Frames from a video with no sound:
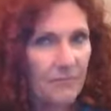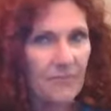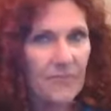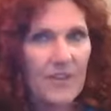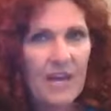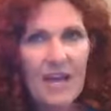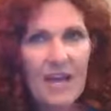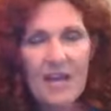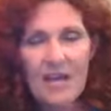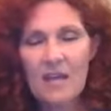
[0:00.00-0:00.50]

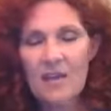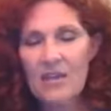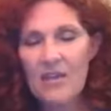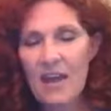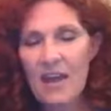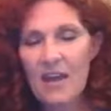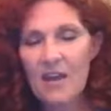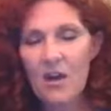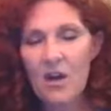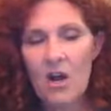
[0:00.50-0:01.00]
they
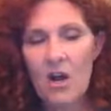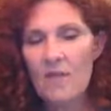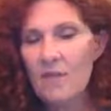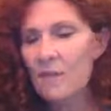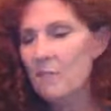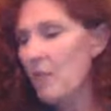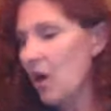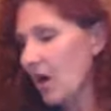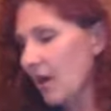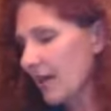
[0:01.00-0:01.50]
they are on
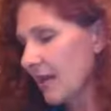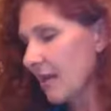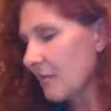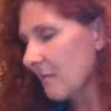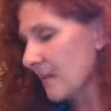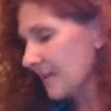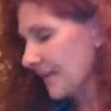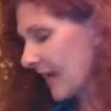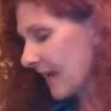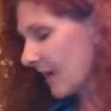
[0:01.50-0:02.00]
the market
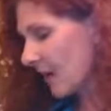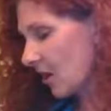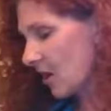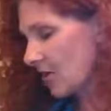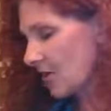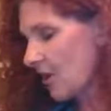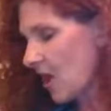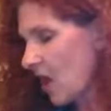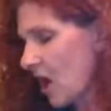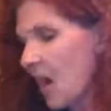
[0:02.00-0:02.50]
but they
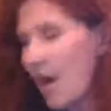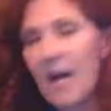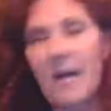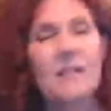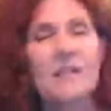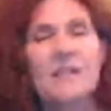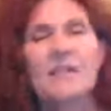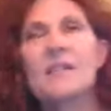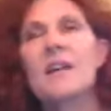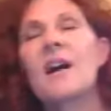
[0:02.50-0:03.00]
are
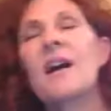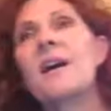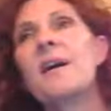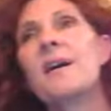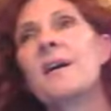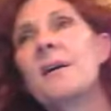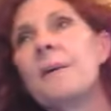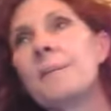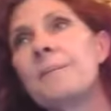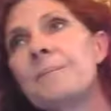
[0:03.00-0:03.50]
not
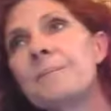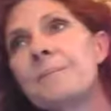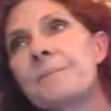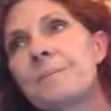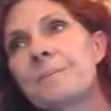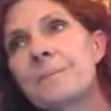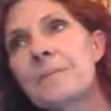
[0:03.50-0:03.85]
um,